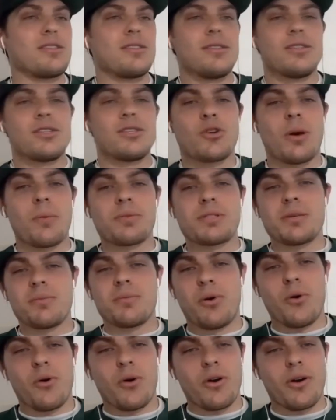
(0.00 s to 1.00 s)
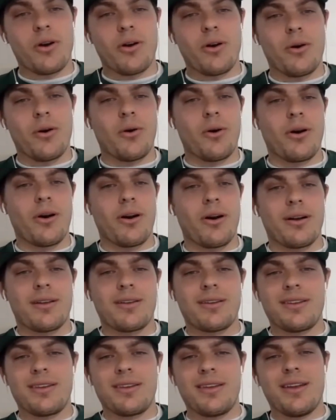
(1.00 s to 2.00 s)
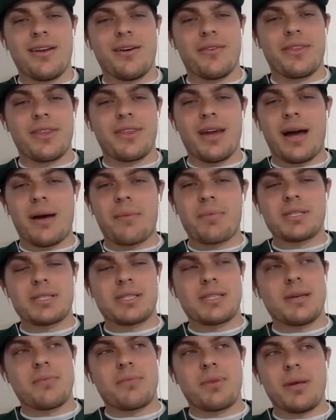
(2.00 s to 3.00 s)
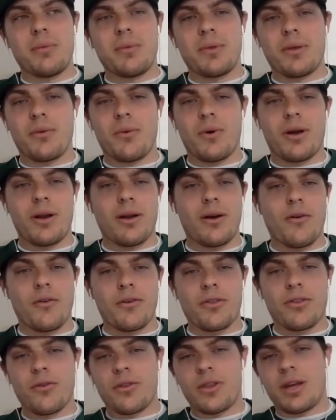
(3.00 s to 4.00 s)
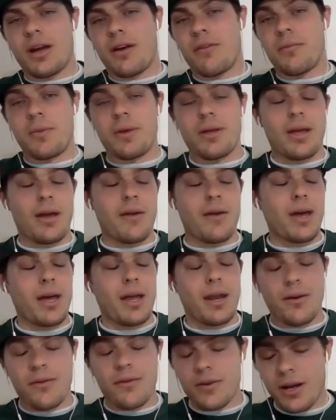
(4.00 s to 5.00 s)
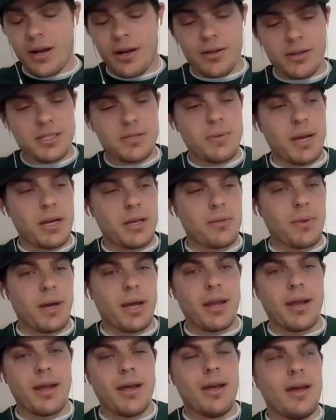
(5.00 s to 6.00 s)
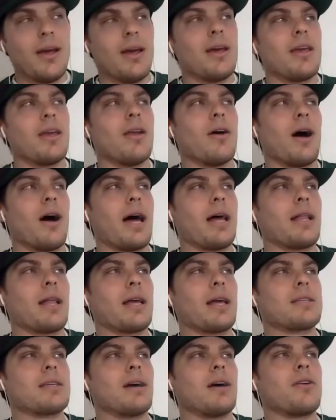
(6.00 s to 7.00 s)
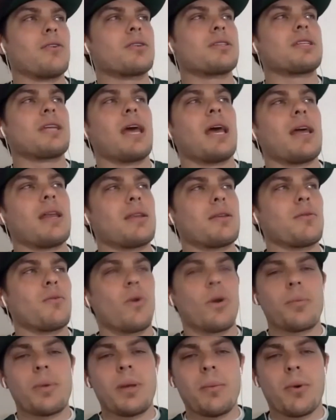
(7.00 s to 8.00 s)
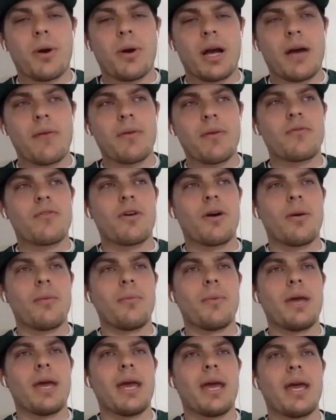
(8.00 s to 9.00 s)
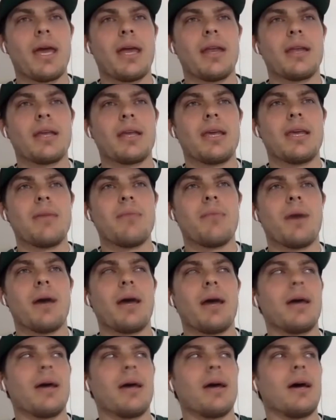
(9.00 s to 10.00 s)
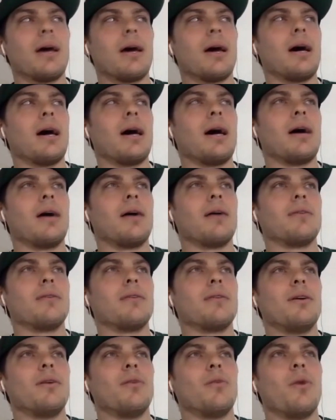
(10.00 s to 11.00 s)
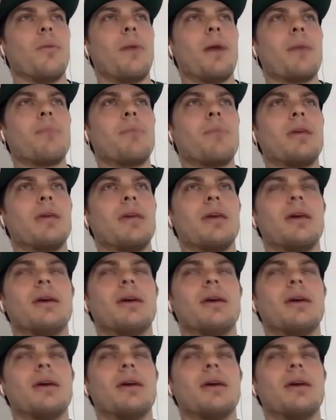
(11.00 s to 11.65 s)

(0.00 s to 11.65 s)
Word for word: Trump supporter or you know the opposite people that want to overthrow the government. You know, I've had every all the spectrum. I you know I like to understand where people are coming from and keep my uh, what might be